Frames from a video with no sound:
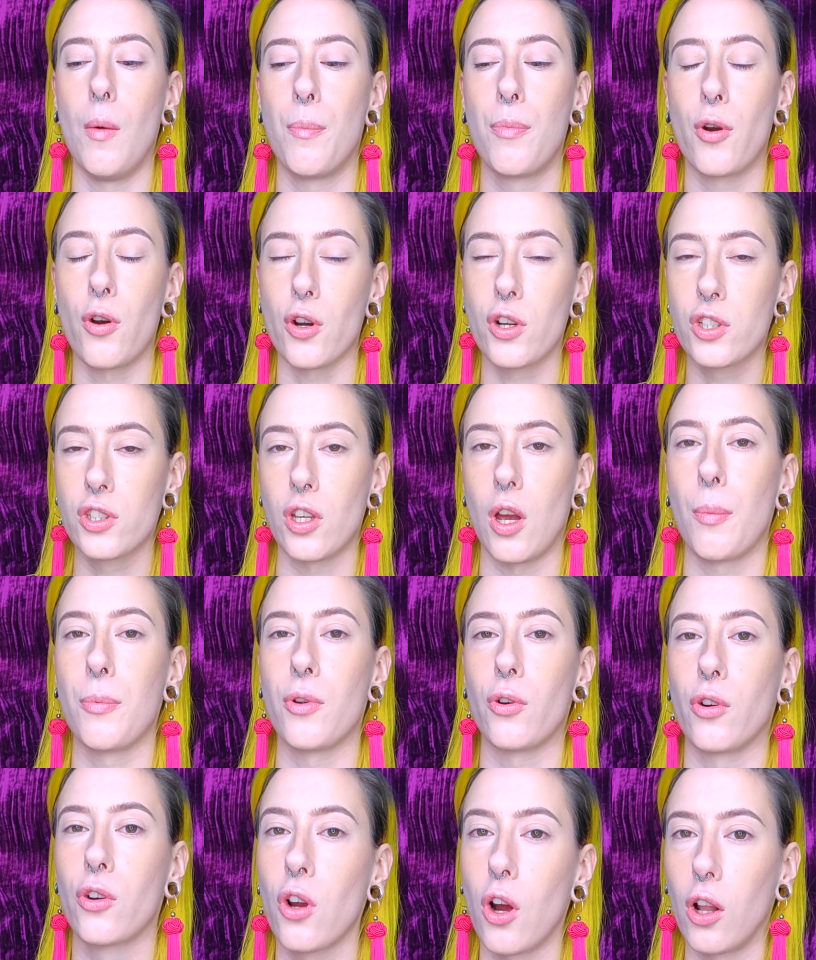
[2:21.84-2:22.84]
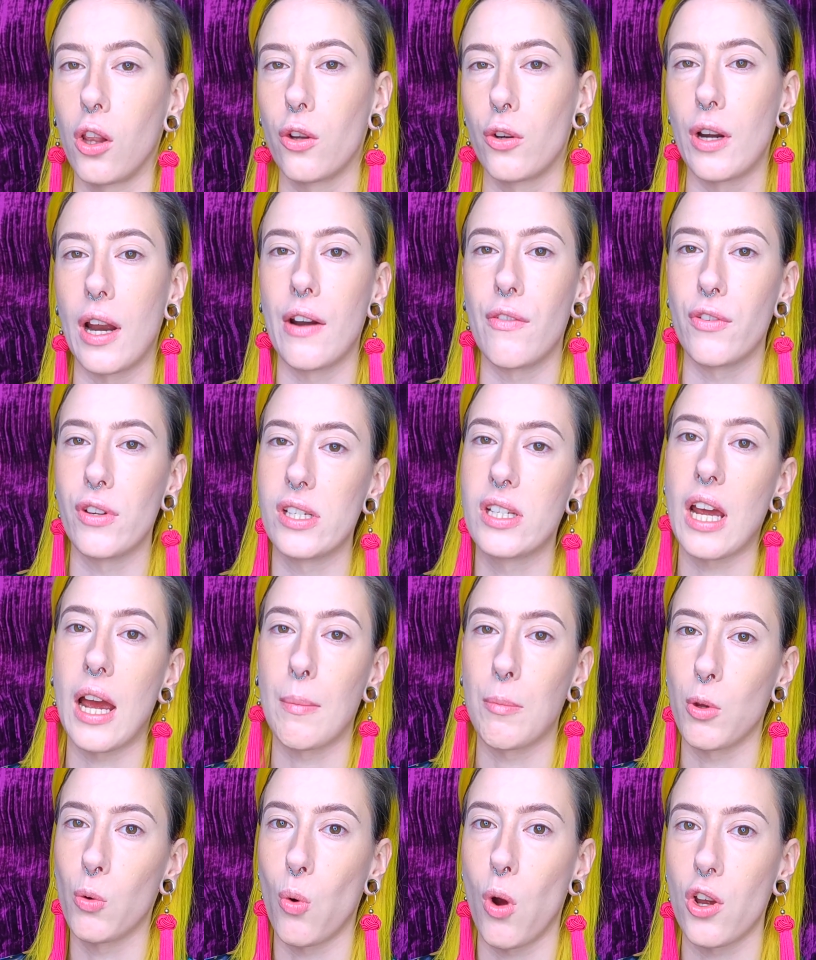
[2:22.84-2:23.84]
perks up your color every
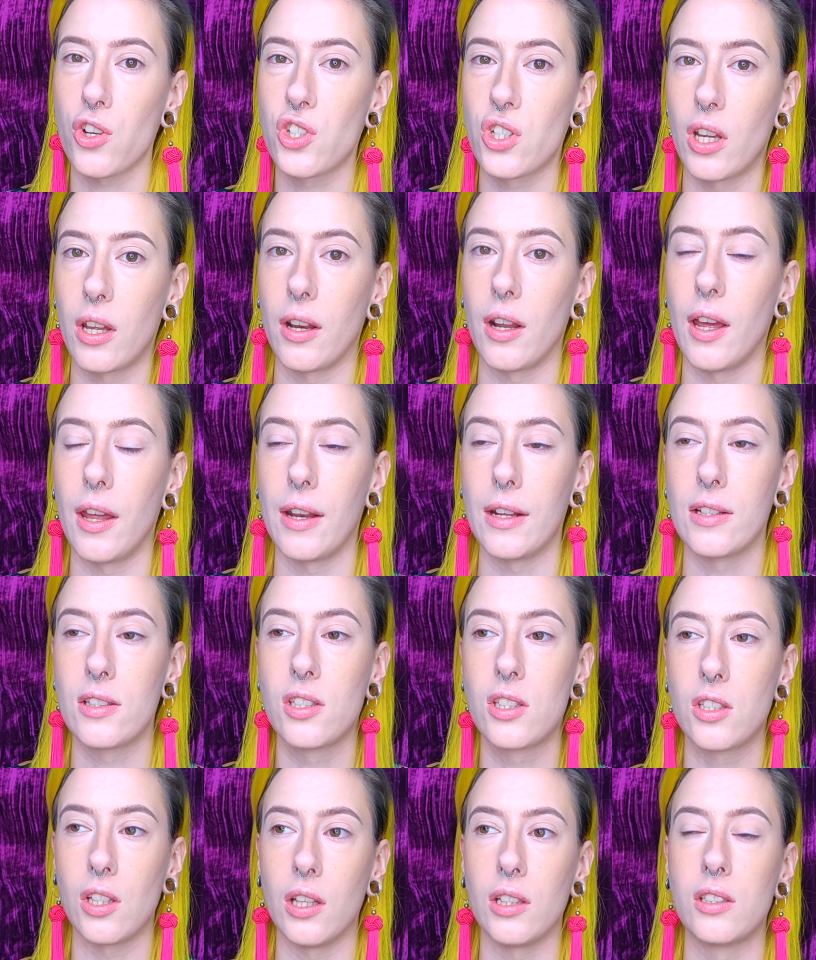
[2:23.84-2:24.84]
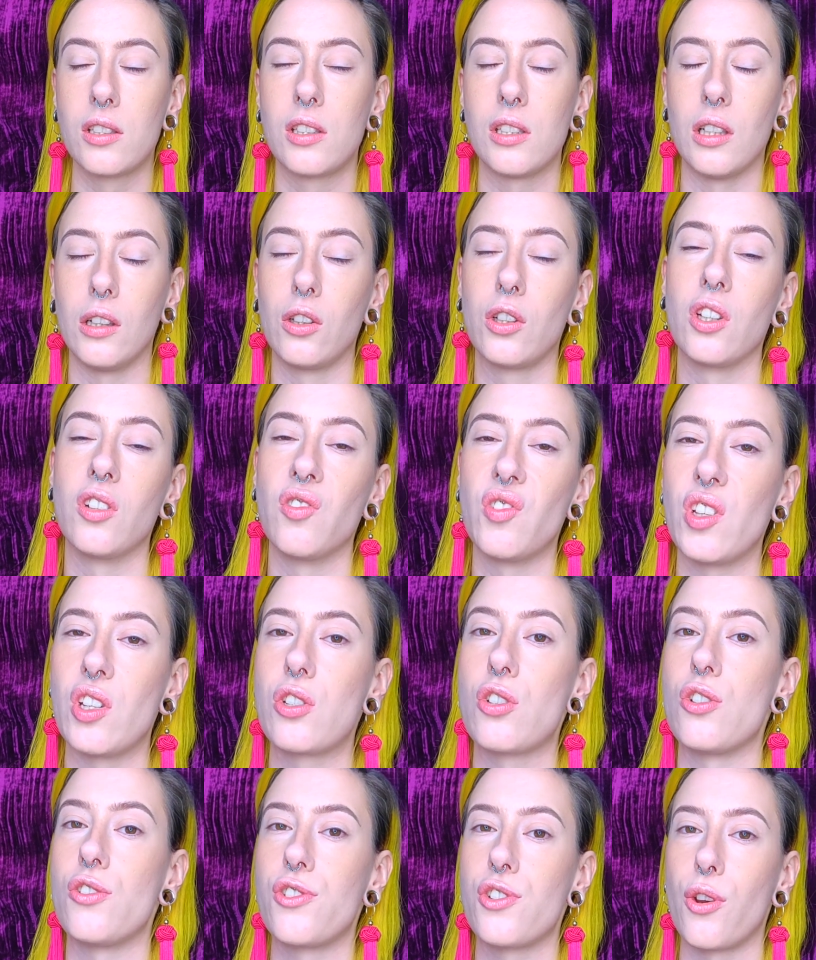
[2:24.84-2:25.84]
time you wash it, and it still
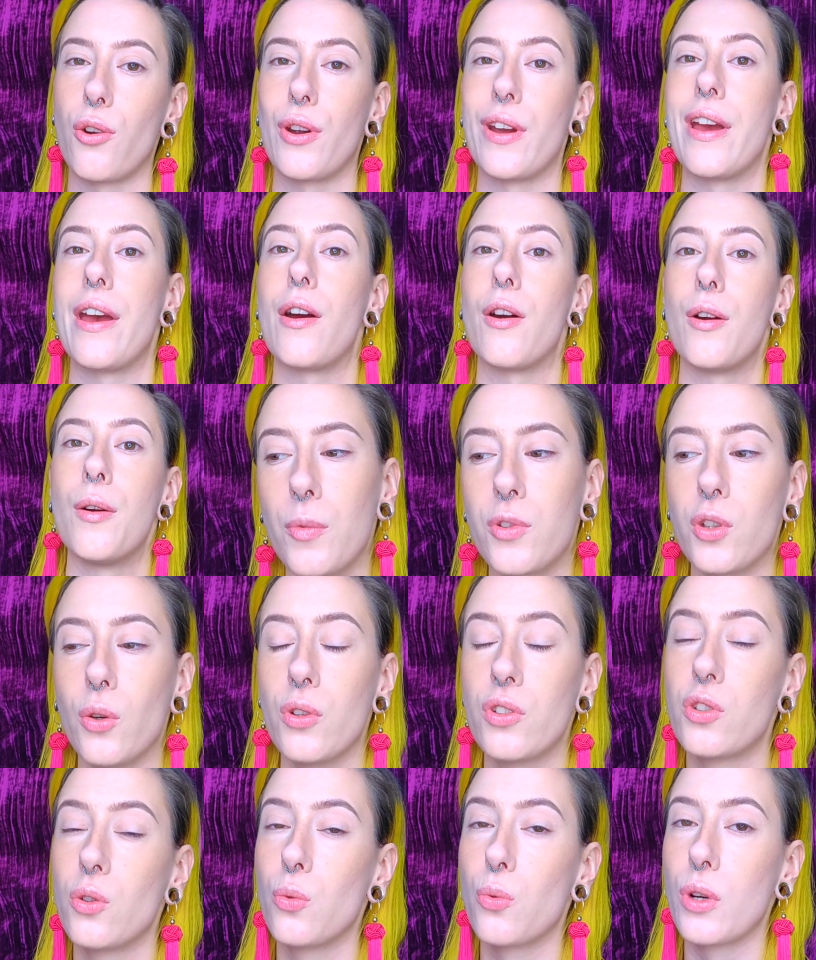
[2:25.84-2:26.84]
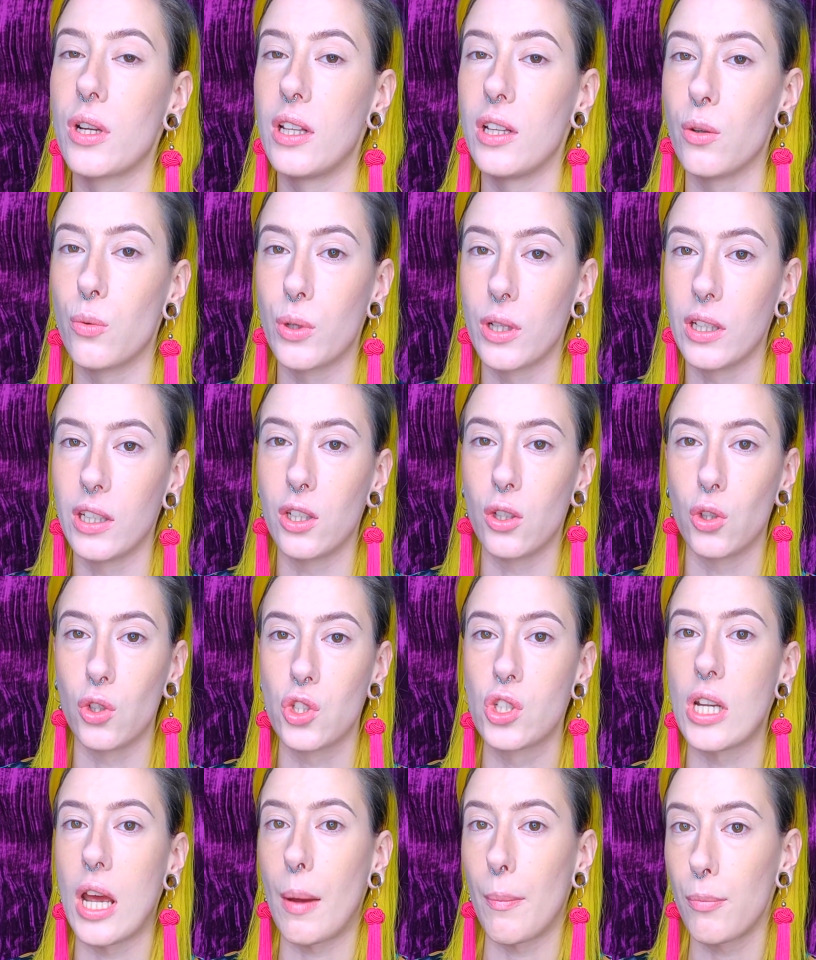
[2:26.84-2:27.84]
conditions your hair. So it's a really
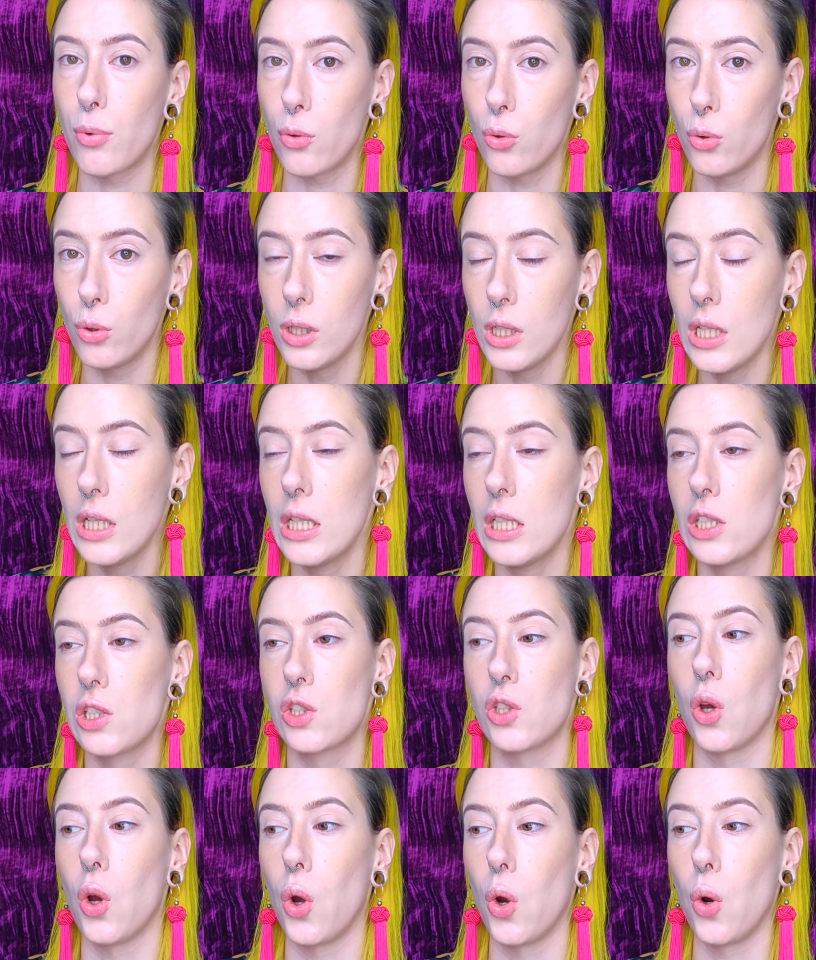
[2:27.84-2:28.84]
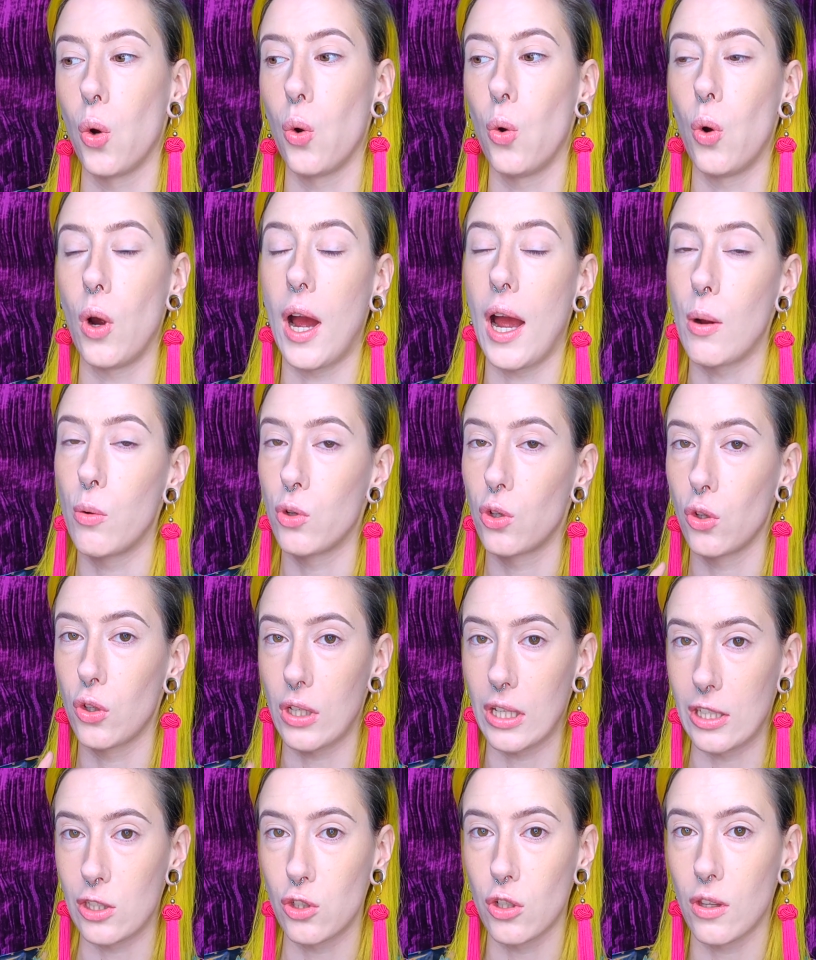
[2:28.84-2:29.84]
good shampoo. So I would
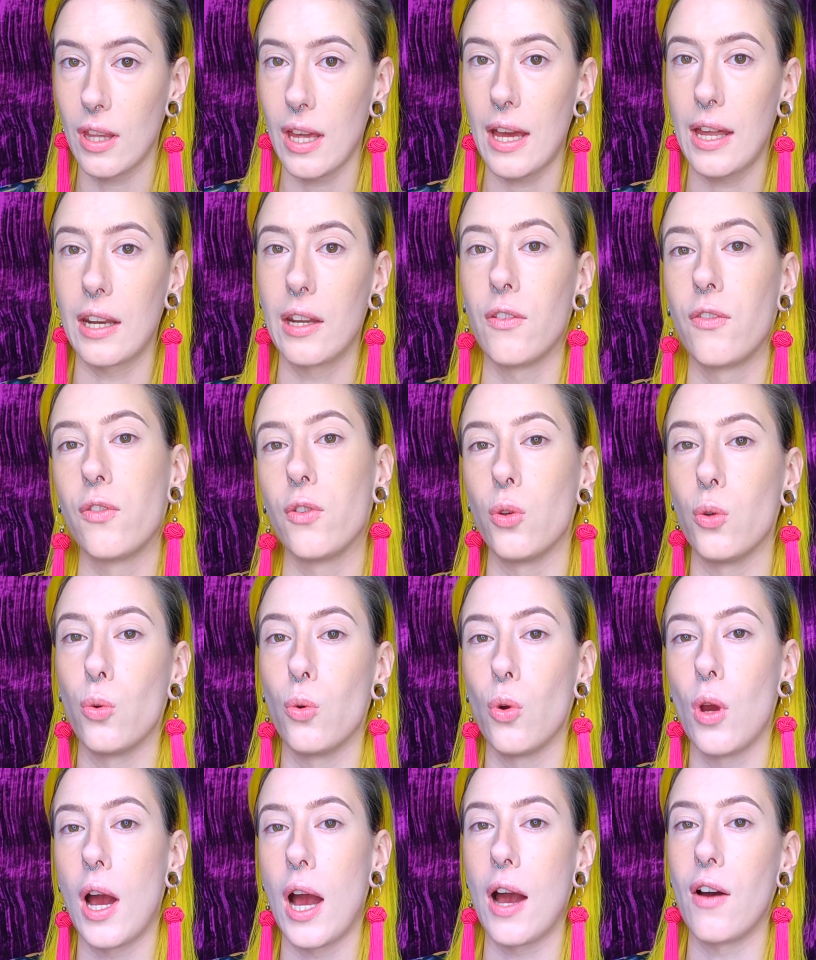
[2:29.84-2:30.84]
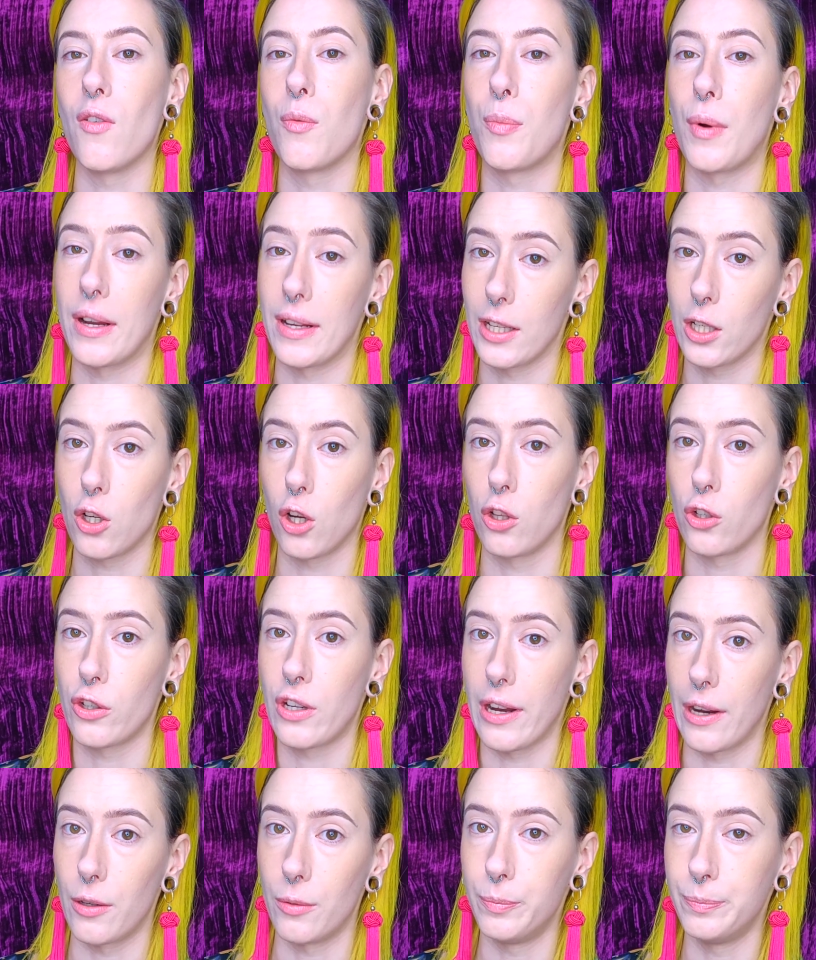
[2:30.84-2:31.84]
look into that if you have brightly colored
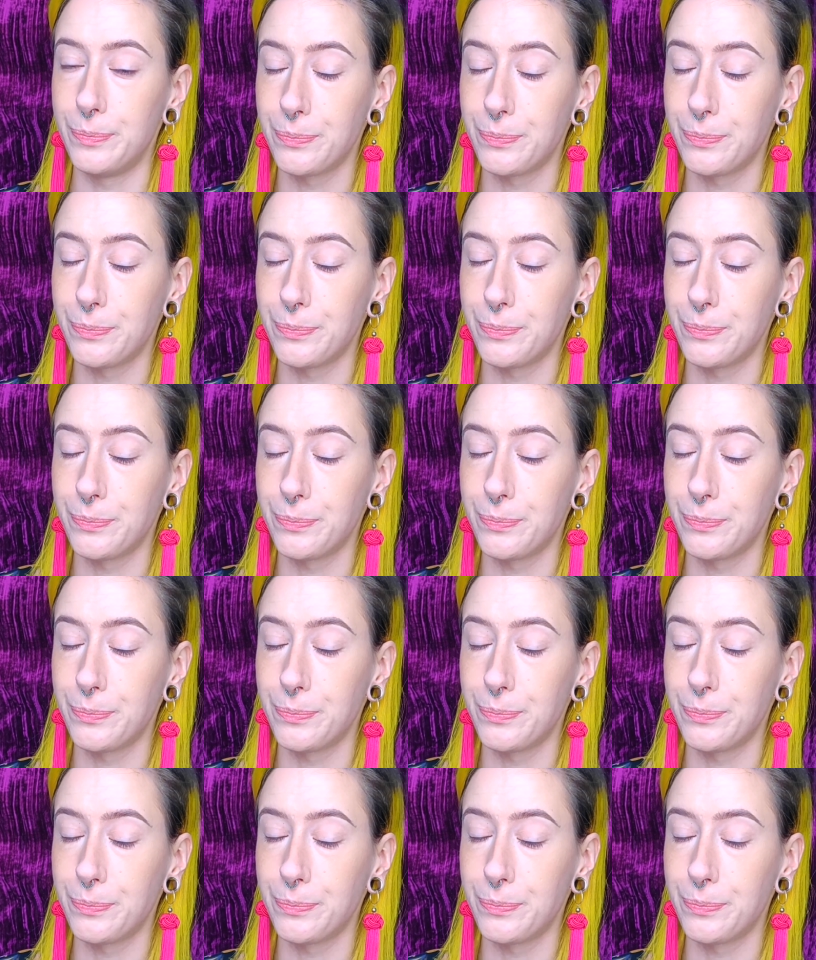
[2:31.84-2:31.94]
hair.